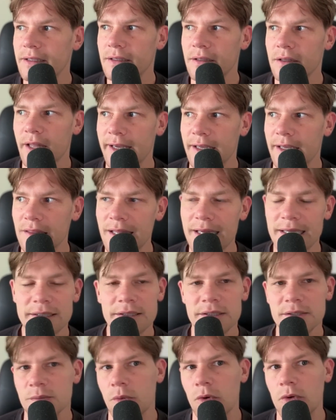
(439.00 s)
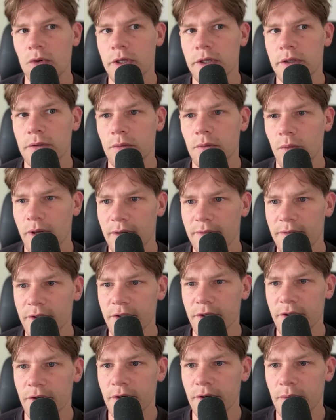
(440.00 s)
Like less is more whenever
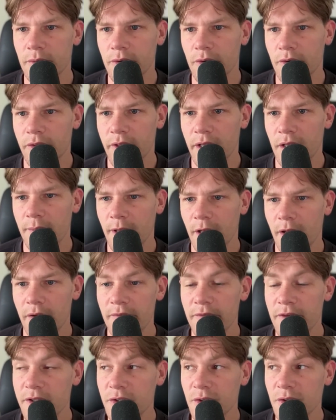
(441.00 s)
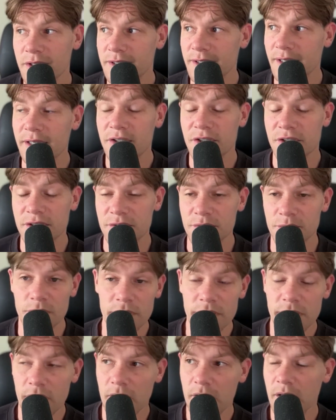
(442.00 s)
you're thinking about it. Visualization is
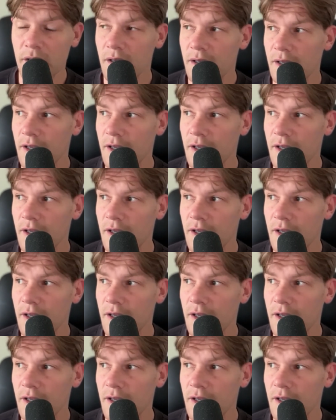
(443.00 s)
really good.